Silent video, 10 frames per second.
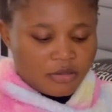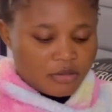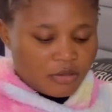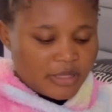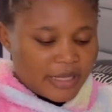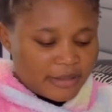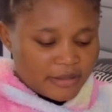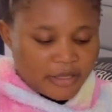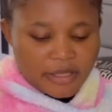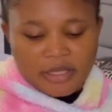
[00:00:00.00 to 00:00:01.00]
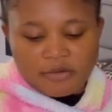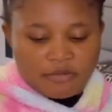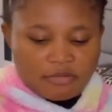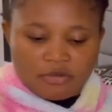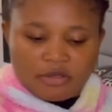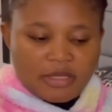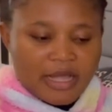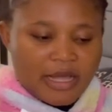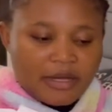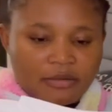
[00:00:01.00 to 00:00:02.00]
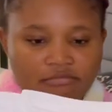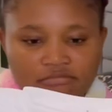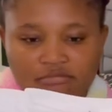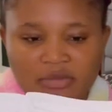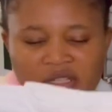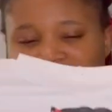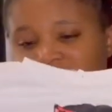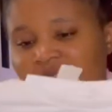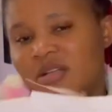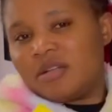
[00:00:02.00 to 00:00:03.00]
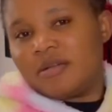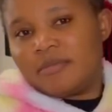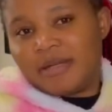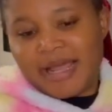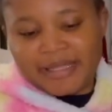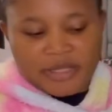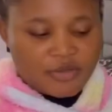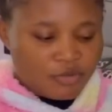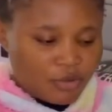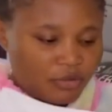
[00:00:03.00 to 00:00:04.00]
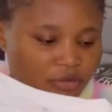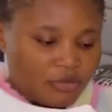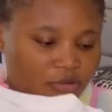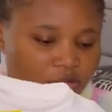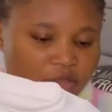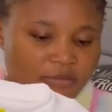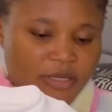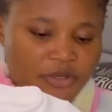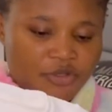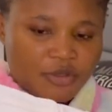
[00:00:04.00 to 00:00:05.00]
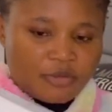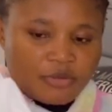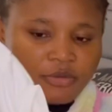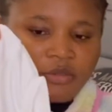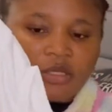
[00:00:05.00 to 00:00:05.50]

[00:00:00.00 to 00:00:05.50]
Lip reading: Not that thick. Not that light as well. So it's manageable.